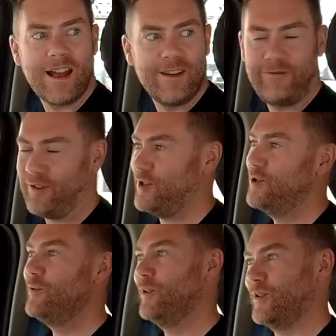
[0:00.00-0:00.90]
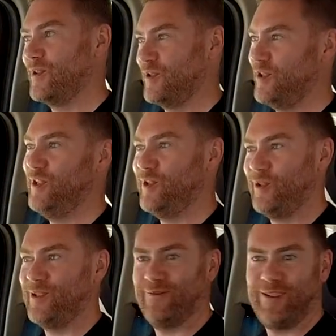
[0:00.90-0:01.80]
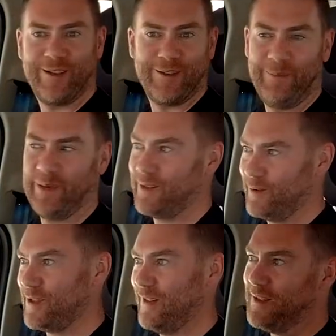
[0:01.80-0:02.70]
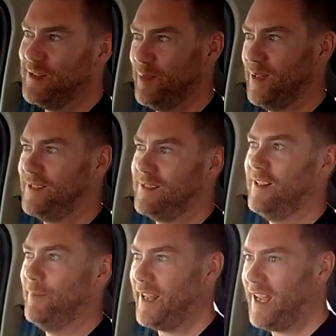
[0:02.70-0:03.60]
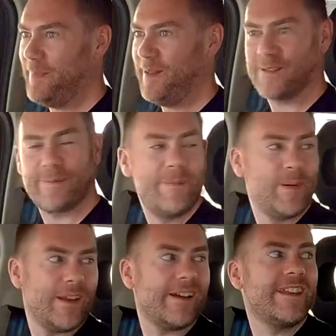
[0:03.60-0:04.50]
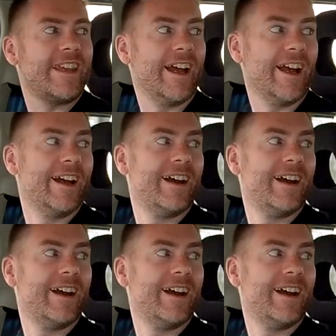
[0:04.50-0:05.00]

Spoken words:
a fresh new look to the city streets of London, but it also actually brings a little bit of happiness. People like it.